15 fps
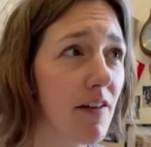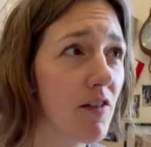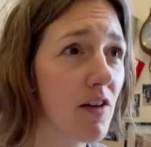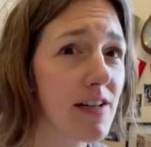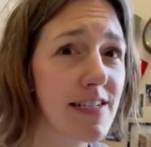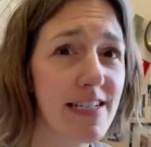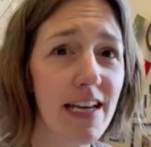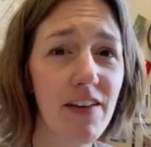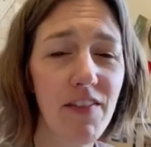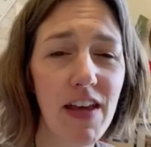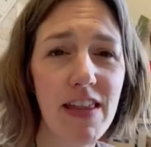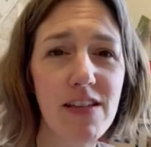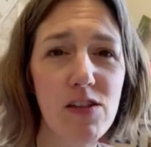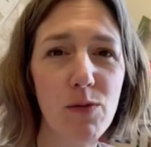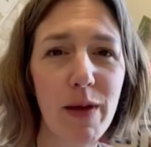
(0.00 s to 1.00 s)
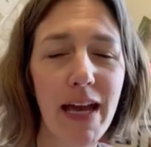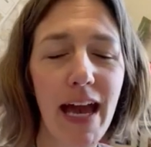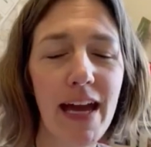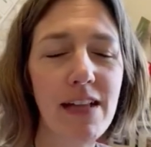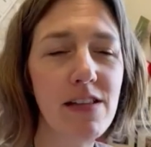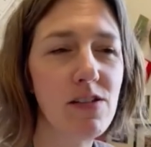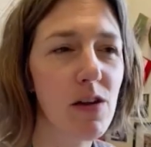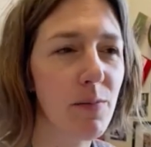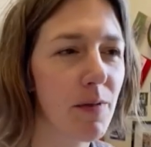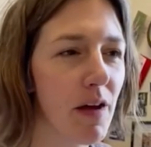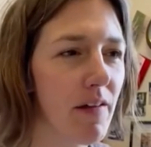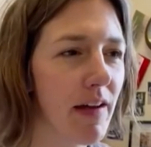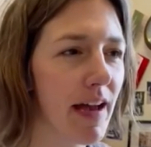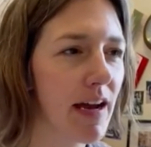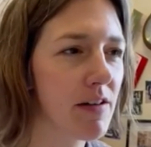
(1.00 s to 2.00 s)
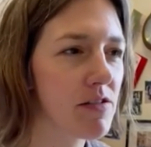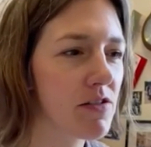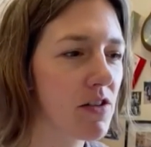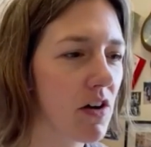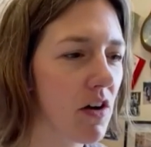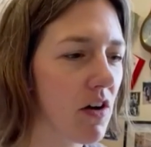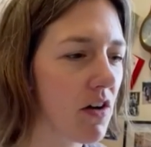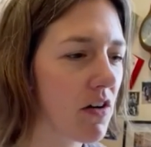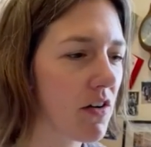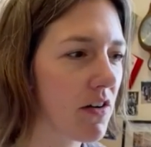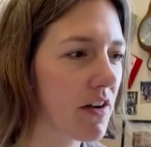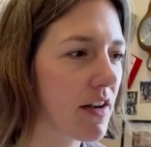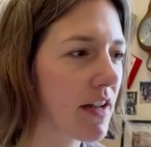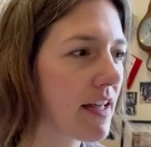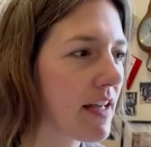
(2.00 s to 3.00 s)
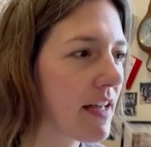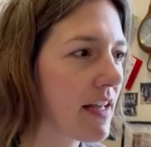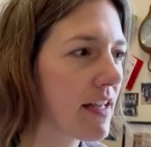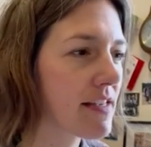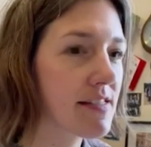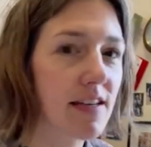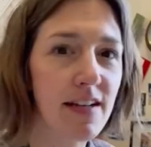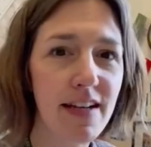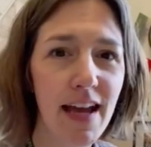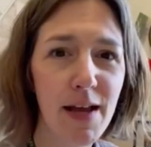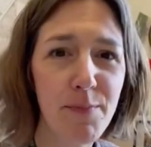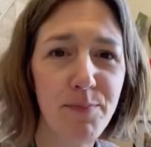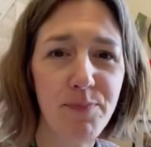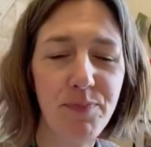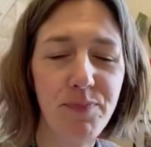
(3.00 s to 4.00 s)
I've got D of E this weekend, so I'm going out on Sunday